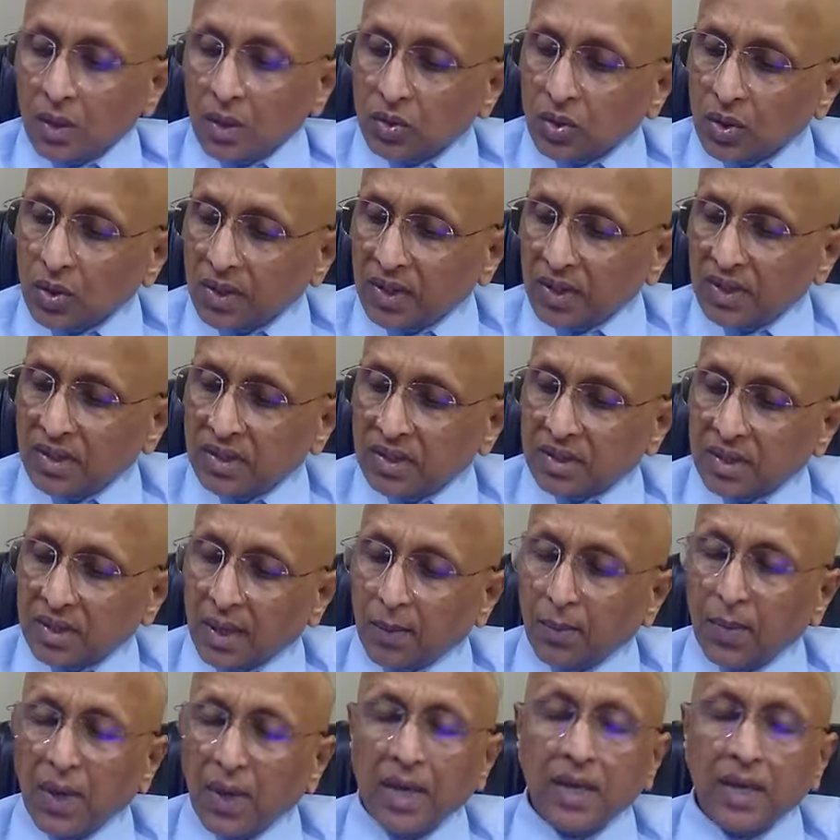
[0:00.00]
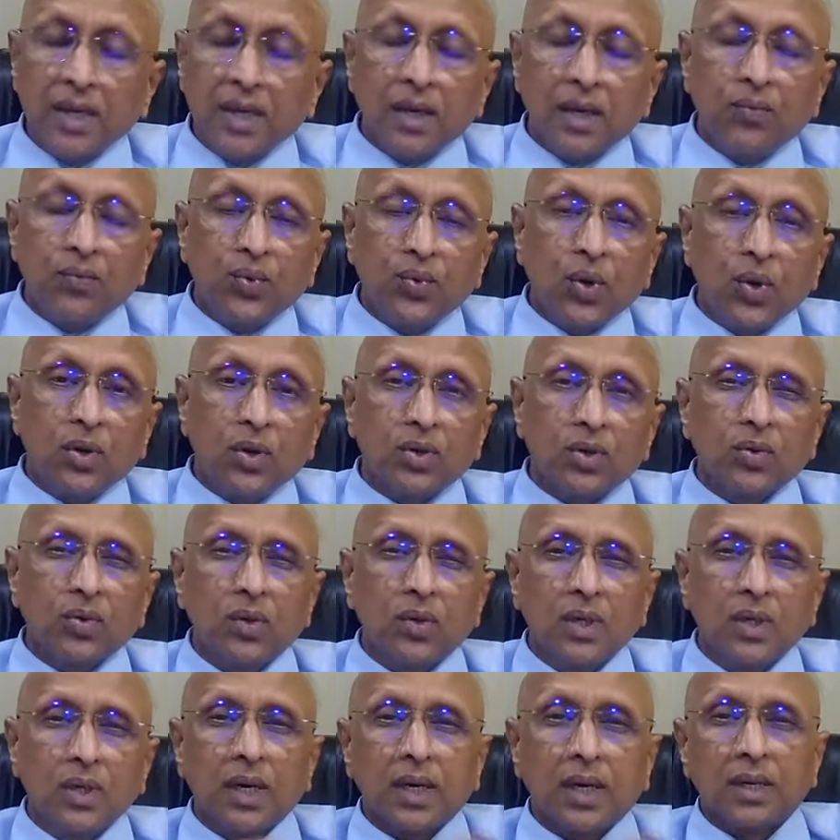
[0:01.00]
So this remedy, if you want to
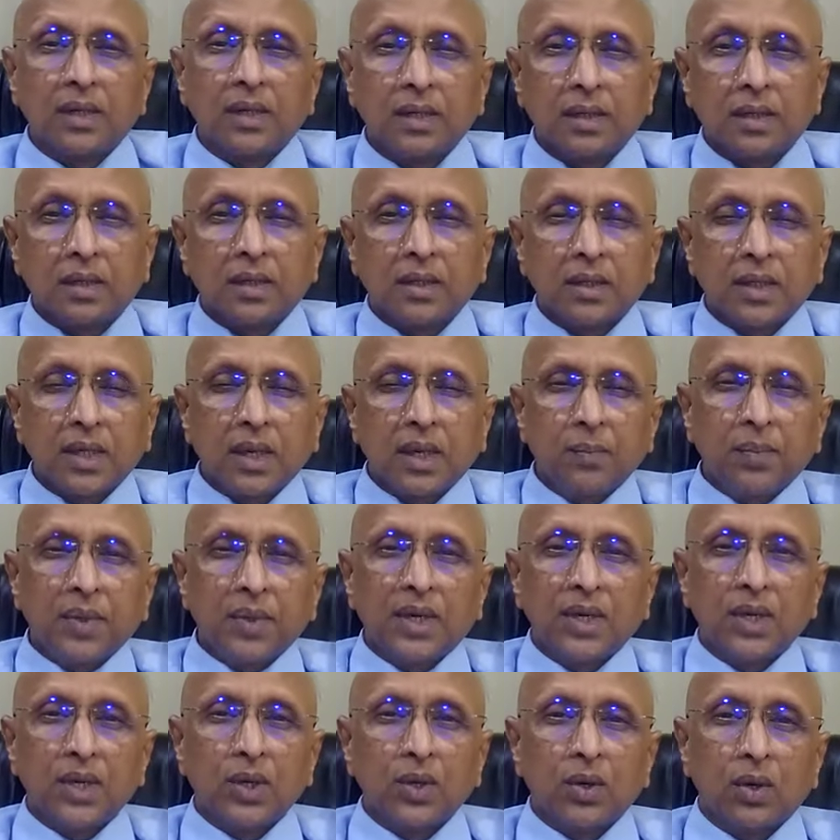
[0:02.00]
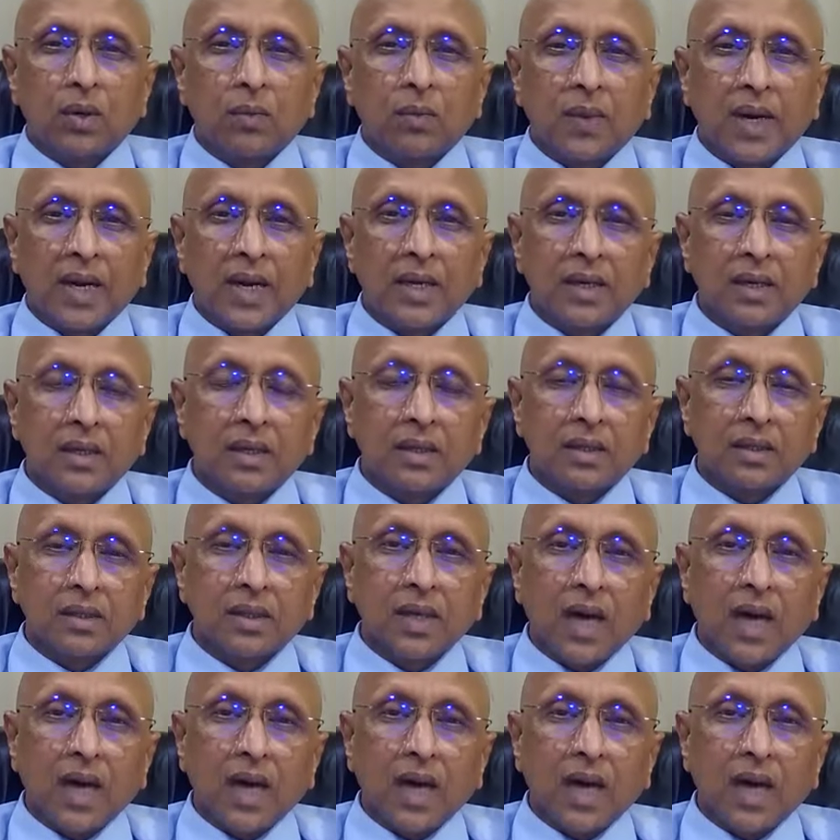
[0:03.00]
learn, keep it in your mind.